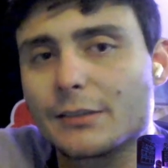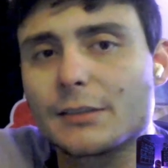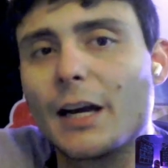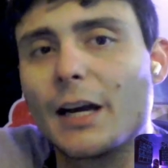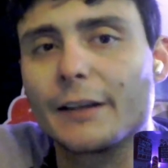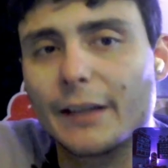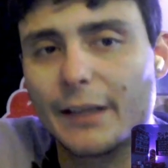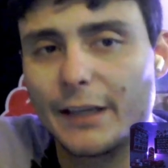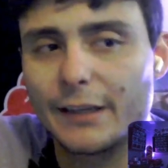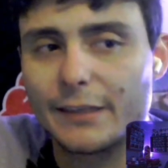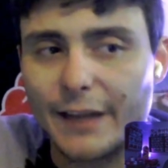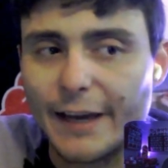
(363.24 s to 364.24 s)
not
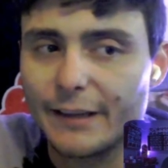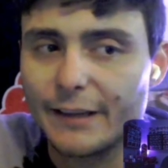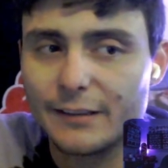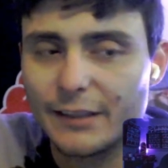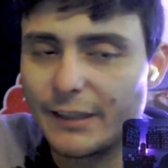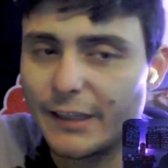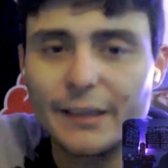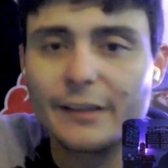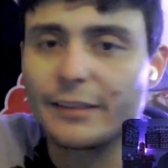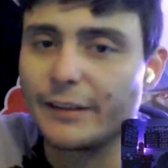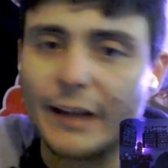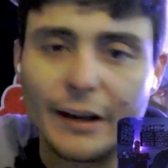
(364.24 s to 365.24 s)
hit that
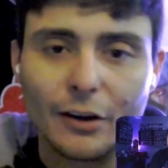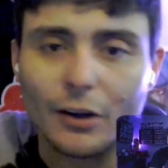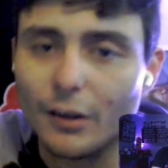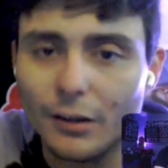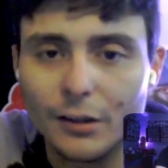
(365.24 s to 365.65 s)
anything at all.